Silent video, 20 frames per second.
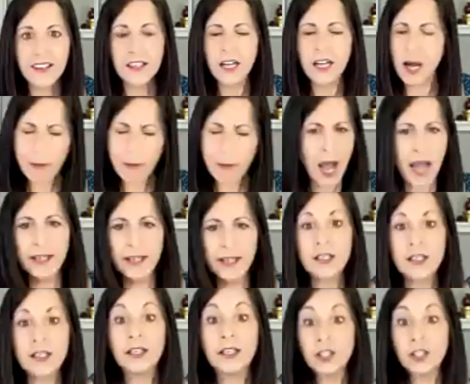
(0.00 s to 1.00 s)
Come on,
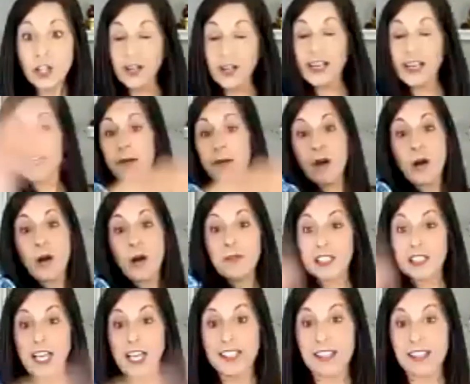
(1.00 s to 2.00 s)
you're in a moment
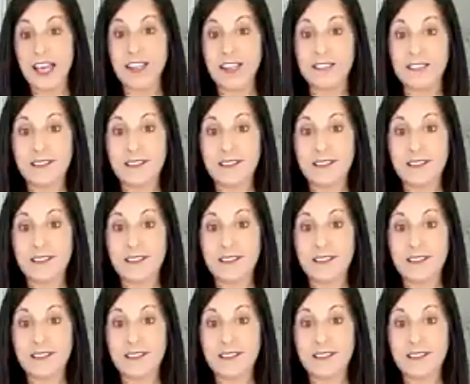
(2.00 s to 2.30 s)
like that.